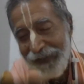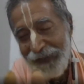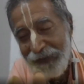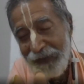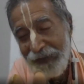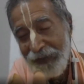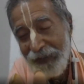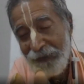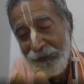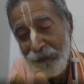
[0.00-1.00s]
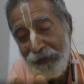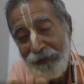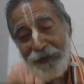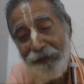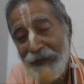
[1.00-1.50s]
hit the ground.
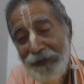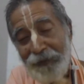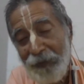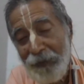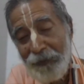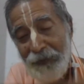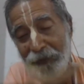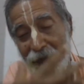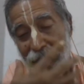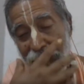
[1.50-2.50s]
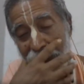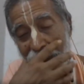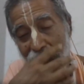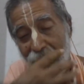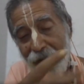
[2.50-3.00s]
But here, no.
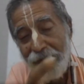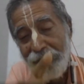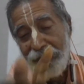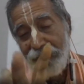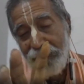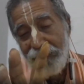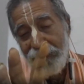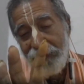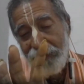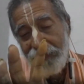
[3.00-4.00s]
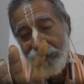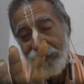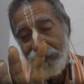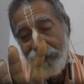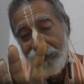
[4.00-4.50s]
But he
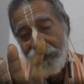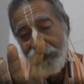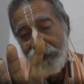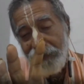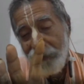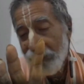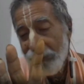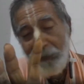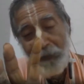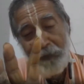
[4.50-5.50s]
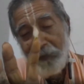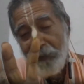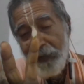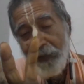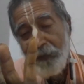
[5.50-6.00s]
was able to
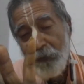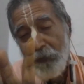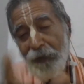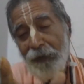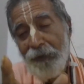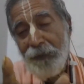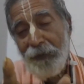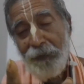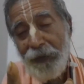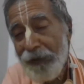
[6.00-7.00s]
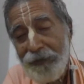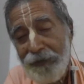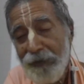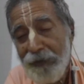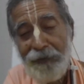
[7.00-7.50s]
transform.
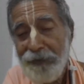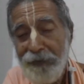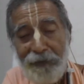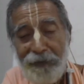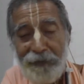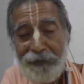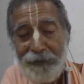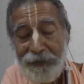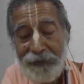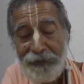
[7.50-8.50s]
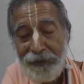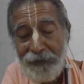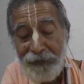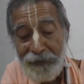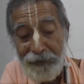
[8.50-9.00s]
That is
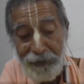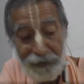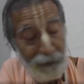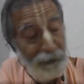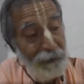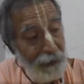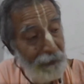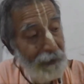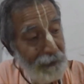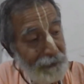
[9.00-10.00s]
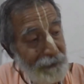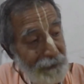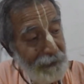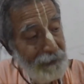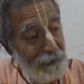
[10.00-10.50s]
the power.
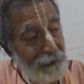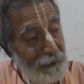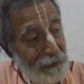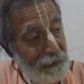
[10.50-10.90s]
No?